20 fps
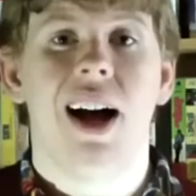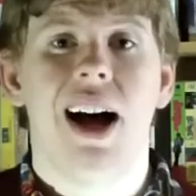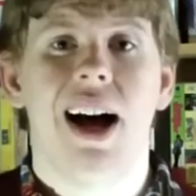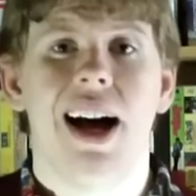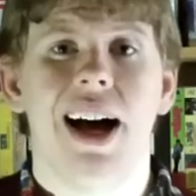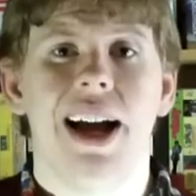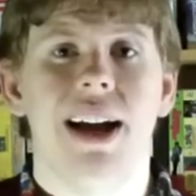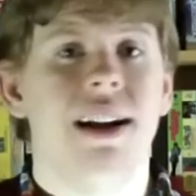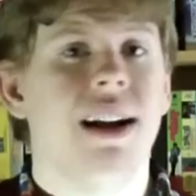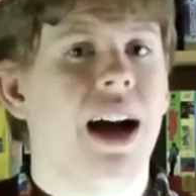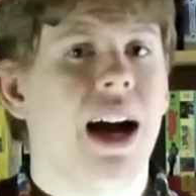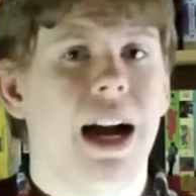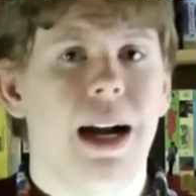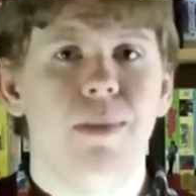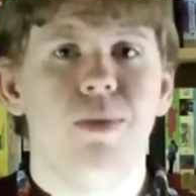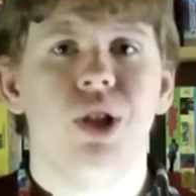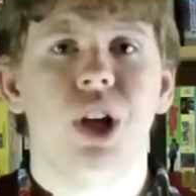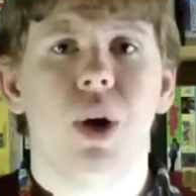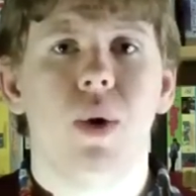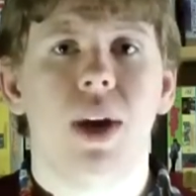Hi,
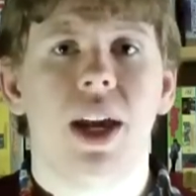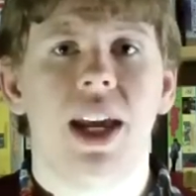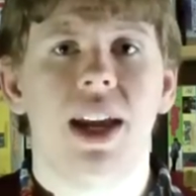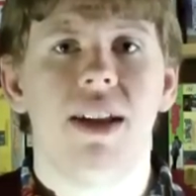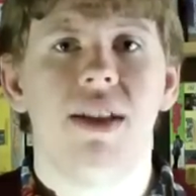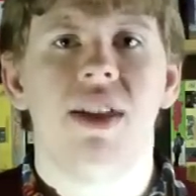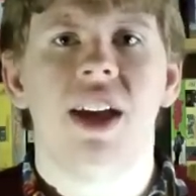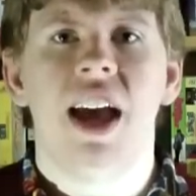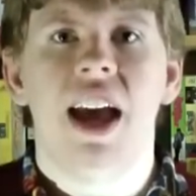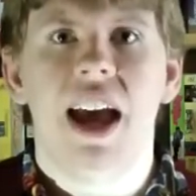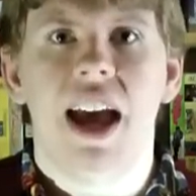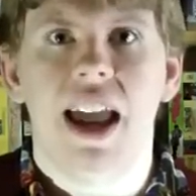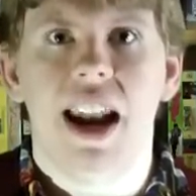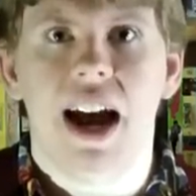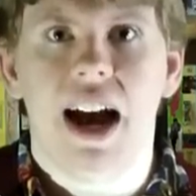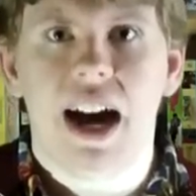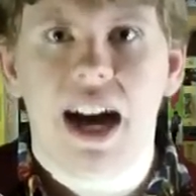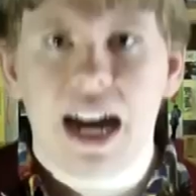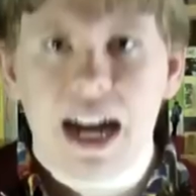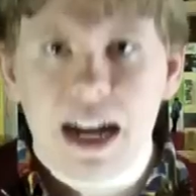I'm Joe Heath,
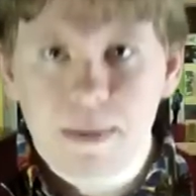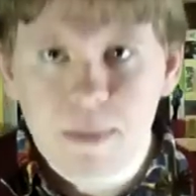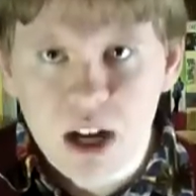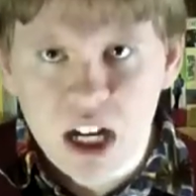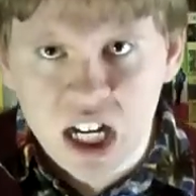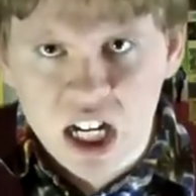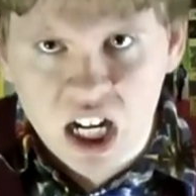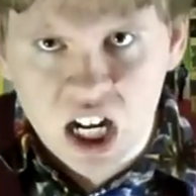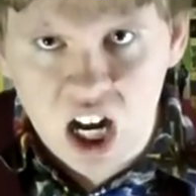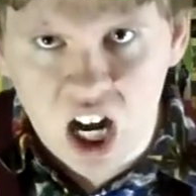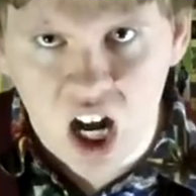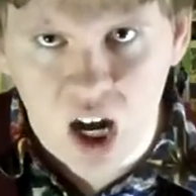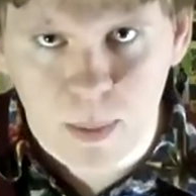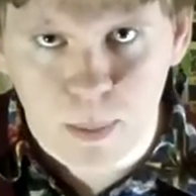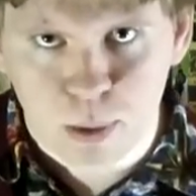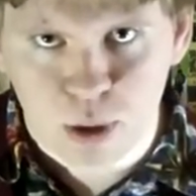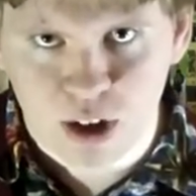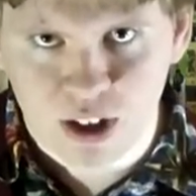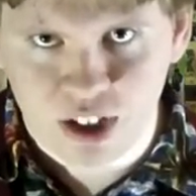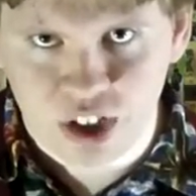and I'm a
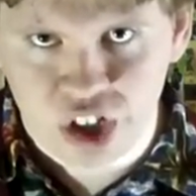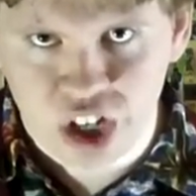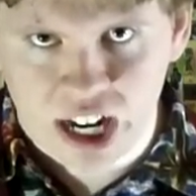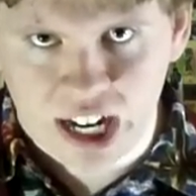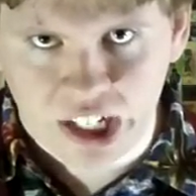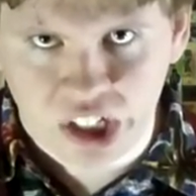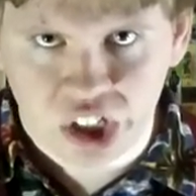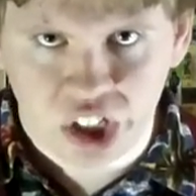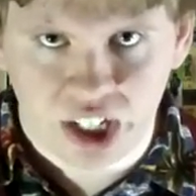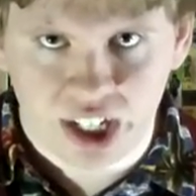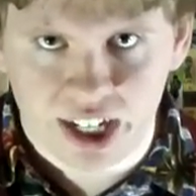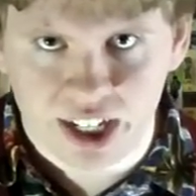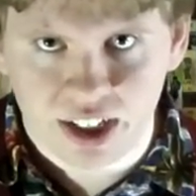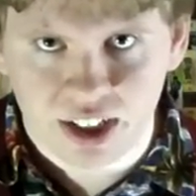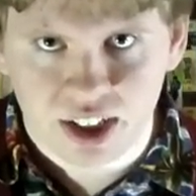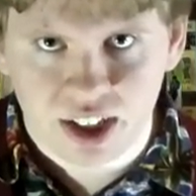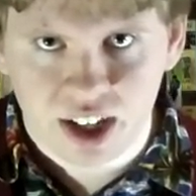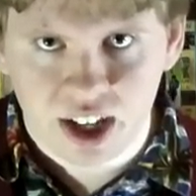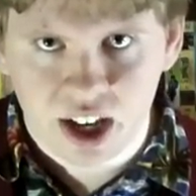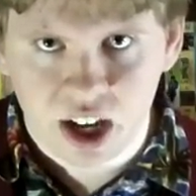
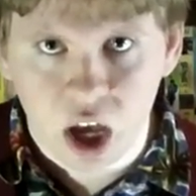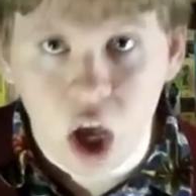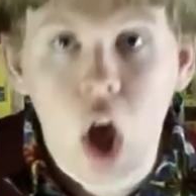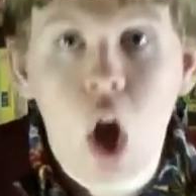projectionist.